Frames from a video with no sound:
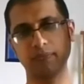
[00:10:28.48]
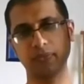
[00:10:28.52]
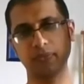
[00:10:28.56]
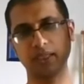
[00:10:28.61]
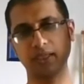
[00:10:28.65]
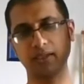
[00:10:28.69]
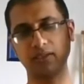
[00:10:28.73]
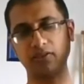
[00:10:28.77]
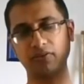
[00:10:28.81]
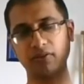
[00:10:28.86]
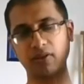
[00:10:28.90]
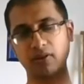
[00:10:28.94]

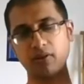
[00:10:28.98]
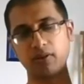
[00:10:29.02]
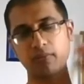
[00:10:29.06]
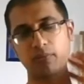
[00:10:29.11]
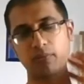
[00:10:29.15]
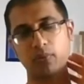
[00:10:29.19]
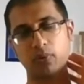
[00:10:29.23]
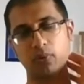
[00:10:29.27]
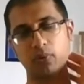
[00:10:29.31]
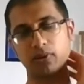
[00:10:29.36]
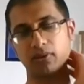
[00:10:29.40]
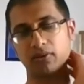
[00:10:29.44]
It's very
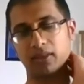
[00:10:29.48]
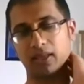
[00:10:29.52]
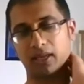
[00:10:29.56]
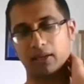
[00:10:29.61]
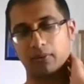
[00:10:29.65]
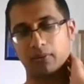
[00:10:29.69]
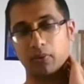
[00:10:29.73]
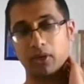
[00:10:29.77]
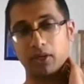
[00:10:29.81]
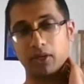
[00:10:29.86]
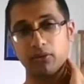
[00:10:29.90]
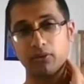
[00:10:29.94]
important
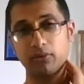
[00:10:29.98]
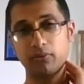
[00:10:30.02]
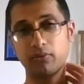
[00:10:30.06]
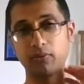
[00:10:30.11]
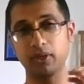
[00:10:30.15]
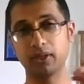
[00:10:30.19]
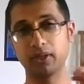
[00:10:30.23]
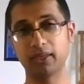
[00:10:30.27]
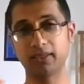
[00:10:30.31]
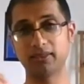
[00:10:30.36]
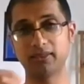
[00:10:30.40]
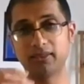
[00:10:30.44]
that when you
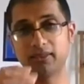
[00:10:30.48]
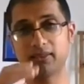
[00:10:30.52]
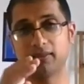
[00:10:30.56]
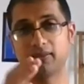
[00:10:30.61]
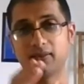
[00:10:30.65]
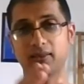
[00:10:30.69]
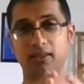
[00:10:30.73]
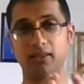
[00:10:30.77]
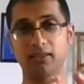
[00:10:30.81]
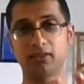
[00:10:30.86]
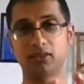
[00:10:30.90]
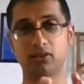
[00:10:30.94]
release,
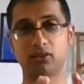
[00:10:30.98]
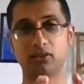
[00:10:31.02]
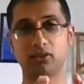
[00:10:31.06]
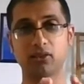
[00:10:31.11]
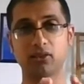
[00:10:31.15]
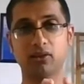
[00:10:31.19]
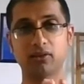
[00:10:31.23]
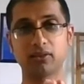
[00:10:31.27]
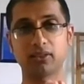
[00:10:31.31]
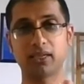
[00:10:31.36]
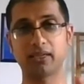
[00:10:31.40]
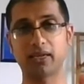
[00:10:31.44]
it's
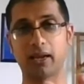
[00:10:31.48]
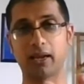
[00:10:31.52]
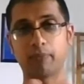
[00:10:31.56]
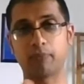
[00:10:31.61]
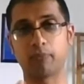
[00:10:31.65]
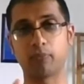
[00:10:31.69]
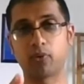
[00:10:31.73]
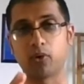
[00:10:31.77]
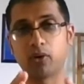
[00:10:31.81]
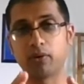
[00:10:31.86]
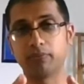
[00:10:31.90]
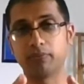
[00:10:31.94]
not an
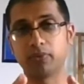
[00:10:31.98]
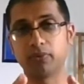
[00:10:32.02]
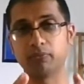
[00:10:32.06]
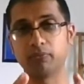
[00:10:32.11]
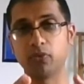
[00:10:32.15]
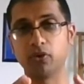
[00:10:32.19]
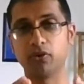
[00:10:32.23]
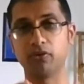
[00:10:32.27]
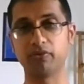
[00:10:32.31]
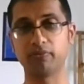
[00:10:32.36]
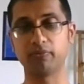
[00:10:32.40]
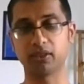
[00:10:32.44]
abrupt
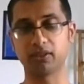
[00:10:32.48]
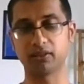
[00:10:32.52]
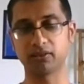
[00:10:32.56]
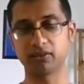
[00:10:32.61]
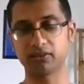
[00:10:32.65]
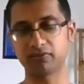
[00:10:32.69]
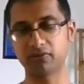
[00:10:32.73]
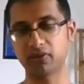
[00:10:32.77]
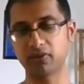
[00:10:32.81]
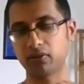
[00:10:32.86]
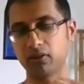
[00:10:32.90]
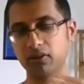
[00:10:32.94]
movement,
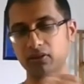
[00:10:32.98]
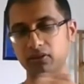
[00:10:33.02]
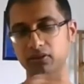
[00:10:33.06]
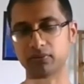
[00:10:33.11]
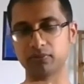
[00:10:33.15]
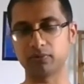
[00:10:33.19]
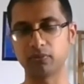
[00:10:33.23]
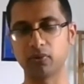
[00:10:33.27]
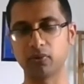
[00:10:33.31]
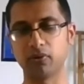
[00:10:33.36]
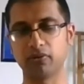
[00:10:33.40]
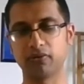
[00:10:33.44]
it's very
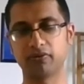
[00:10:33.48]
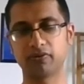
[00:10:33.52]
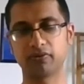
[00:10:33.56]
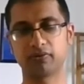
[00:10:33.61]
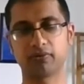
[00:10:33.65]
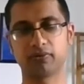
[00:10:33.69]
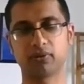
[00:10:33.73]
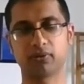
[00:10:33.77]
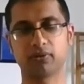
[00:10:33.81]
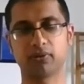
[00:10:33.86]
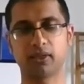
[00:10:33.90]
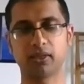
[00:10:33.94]
smooth,
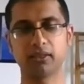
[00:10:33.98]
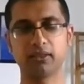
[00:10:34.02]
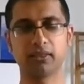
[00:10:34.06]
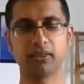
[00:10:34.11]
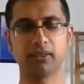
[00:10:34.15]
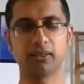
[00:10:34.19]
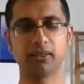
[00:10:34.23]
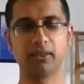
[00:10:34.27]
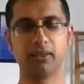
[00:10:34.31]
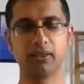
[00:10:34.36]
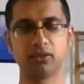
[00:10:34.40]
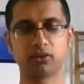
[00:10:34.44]
all right?
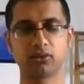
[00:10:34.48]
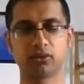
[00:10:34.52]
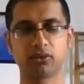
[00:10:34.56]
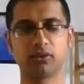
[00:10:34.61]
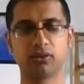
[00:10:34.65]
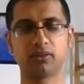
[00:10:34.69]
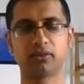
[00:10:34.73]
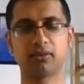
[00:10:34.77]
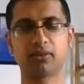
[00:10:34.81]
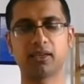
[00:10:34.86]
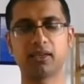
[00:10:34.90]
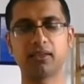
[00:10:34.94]
So
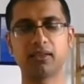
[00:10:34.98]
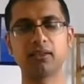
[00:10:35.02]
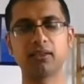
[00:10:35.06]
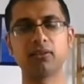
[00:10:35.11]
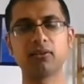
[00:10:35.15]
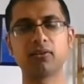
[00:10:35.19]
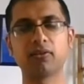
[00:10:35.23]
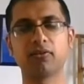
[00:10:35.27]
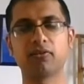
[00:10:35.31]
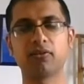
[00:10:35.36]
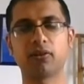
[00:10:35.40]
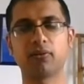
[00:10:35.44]
understanding
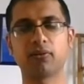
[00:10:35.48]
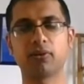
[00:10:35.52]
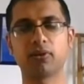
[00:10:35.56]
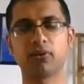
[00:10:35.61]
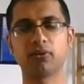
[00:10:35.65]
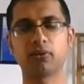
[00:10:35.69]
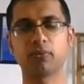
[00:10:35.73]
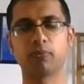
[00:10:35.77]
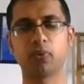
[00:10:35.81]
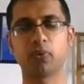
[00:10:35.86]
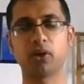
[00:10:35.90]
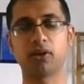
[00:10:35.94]

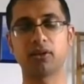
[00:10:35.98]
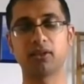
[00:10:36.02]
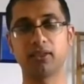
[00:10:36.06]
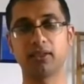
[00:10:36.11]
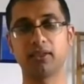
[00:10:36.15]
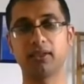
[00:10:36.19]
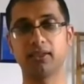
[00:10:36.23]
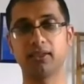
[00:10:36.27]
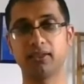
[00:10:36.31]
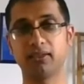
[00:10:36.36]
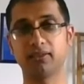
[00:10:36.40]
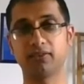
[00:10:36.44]
your
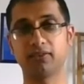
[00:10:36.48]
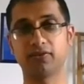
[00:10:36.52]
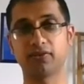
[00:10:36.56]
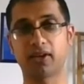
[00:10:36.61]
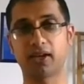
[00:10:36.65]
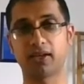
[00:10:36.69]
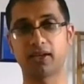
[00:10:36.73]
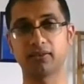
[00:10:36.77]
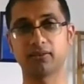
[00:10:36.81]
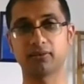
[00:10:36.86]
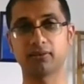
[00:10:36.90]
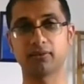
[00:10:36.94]
body is
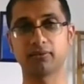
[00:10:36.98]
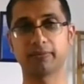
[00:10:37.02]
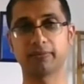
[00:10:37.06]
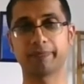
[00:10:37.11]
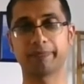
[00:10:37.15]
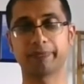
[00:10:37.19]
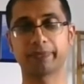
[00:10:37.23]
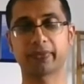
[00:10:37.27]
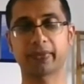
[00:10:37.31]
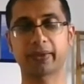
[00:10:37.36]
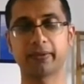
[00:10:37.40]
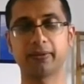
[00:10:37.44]
vital,
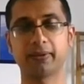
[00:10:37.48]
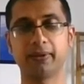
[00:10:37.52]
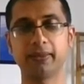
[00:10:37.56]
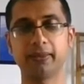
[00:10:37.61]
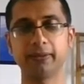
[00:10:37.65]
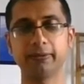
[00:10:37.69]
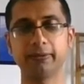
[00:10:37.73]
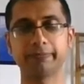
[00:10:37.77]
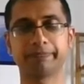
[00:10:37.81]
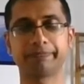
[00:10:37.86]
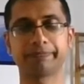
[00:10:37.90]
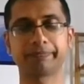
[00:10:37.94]
all
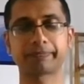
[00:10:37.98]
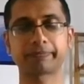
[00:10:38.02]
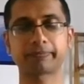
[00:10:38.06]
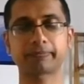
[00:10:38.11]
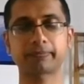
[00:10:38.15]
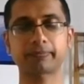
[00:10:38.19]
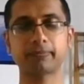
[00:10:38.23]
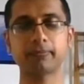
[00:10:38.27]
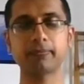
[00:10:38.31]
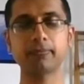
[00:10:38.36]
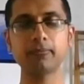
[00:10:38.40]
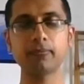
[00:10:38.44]
right?
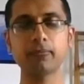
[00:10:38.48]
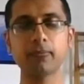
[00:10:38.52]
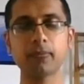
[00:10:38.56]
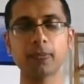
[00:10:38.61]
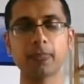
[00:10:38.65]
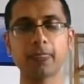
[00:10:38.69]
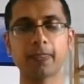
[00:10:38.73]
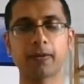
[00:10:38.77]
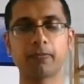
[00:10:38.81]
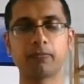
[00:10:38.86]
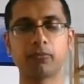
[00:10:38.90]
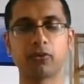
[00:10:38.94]

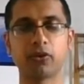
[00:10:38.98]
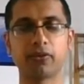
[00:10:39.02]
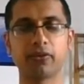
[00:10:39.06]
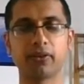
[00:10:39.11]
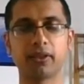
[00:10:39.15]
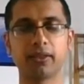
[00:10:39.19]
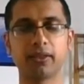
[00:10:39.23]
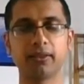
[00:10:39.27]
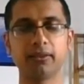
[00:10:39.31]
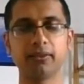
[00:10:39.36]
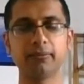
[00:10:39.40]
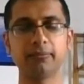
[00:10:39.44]
Breathe
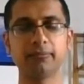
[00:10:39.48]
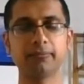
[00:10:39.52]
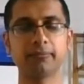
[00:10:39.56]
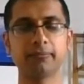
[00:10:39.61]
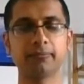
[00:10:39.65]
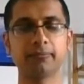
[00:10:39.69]
in